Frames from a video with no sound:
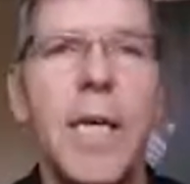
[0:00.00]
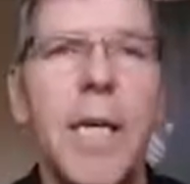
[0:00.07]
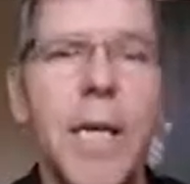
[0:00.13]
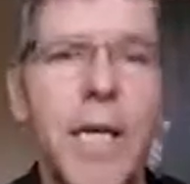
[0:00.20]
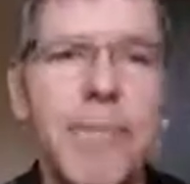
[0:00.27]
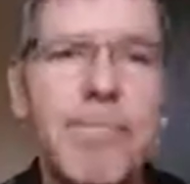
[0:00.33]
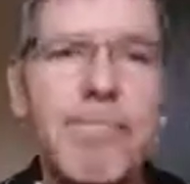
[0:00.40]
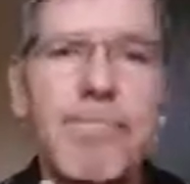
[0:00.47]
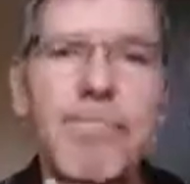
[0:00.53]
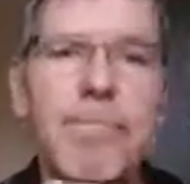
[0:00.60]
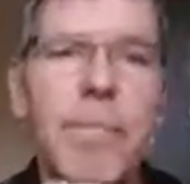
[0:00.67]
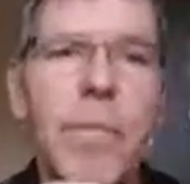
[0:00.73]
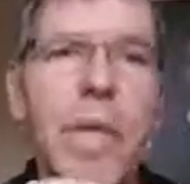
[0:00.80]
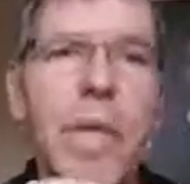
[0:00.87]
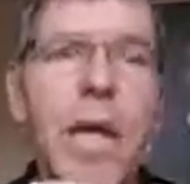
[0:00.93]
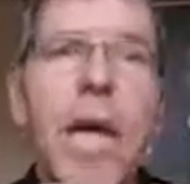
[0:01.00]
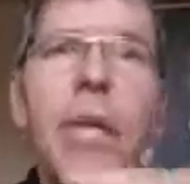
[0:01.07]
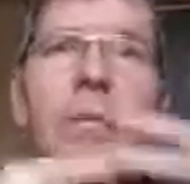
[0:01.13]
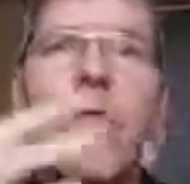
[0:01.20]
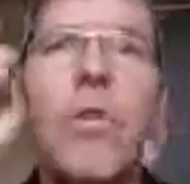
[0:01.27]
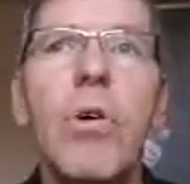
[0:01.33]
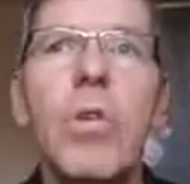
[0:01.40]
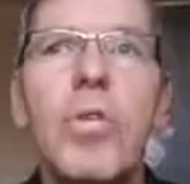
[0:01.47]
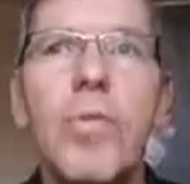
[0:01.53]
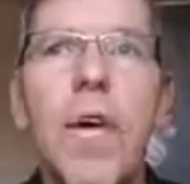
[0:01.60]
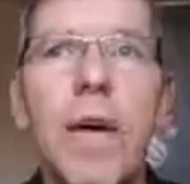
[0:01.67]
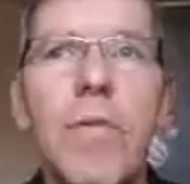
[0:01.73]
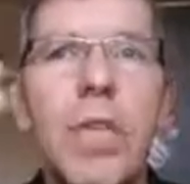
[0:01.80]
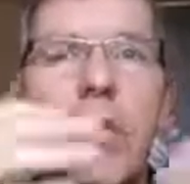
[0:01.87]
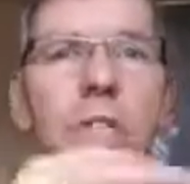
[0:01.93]
And of course we
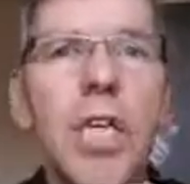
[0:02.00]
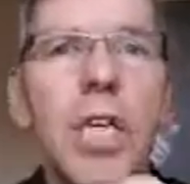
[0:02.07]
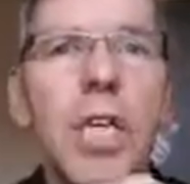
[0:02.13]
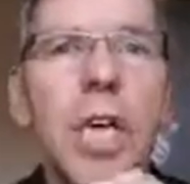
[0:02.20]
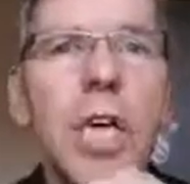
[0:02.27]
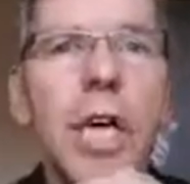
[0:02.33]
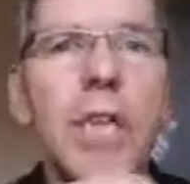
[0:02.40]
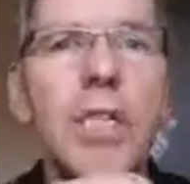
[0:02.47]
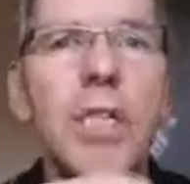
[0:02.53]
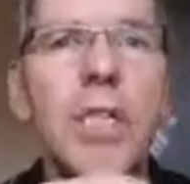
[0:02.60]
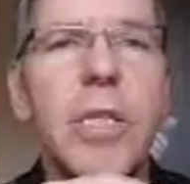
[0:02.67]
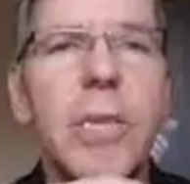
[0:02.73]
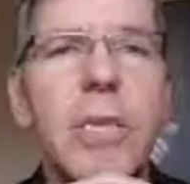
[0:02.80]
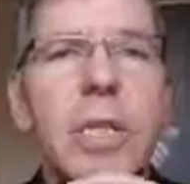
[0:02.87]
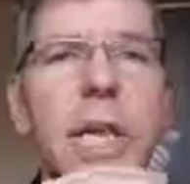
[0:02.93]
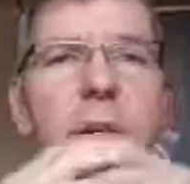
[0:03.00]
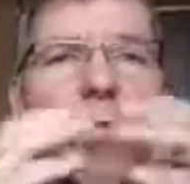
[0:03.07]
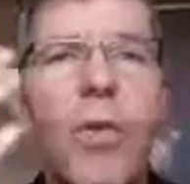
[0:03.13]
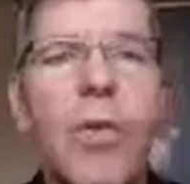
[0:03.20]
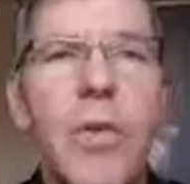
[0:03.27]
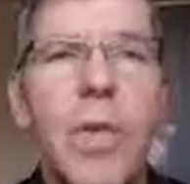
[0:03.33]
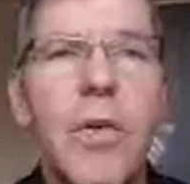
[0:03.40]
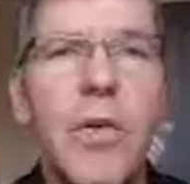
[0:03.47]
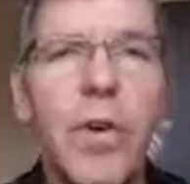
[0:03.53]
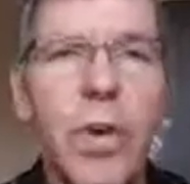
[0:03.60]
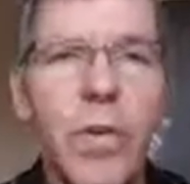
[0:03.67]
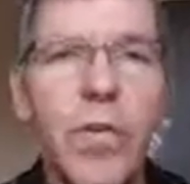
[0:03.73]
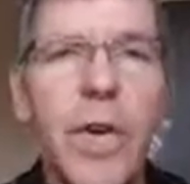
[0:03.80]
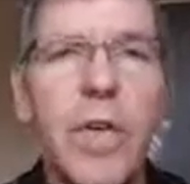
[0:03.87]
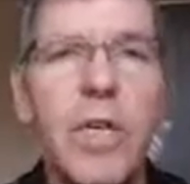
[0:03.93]
have the CKH network with
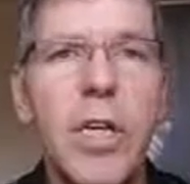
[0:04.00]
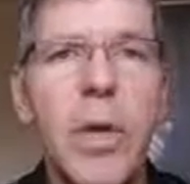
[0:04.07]
another friend,